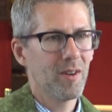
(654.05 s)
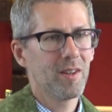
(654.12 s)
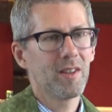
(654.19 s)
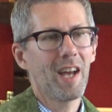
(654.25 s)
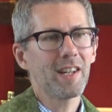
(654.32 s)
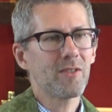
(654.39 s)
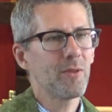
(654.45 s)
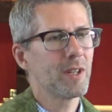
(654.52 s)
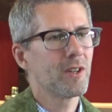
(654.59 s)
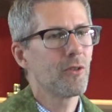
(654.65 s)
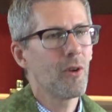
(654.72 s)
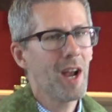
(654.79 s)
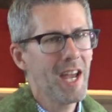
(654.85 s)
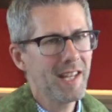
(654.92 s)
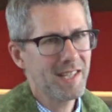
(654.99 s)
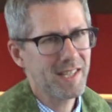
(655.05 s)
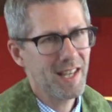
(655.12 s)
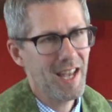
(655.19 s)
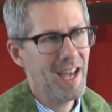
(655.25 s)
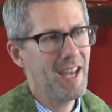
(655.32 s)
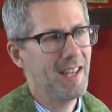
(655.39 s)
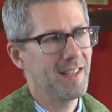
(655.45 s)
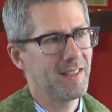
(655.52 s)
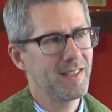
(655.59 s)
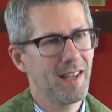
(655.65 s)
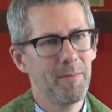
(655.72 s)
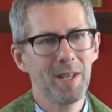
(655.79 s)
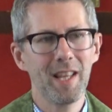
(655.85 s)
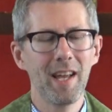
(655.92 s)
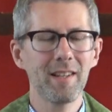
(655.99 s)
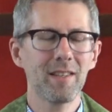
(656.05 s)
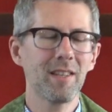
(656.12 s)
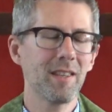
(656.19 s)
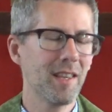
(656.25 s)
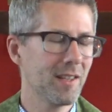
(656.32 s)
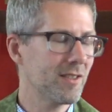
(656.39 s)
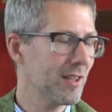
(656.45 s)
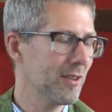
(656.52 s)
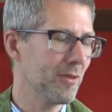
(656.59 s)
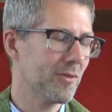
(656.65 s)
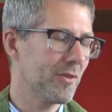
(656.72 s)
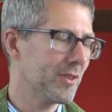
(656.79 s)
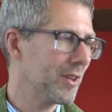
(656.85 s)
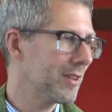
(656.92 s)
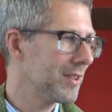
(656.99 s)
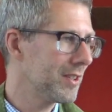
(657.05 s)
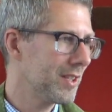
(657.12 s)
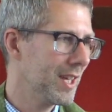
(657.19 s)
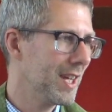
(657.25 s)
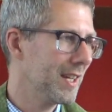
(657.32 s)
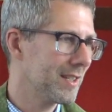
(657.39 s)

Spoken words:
That's what grace is. I mean, that's the Lutheran Church's thing.